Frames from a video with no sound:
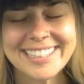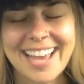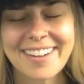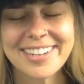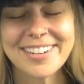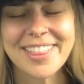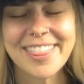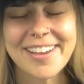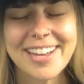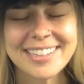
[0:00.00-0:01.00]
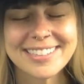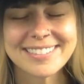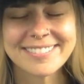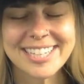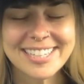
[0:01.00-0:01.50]
How do your
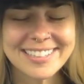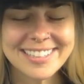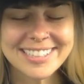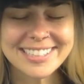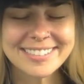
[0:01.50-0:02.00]
thoughts feel?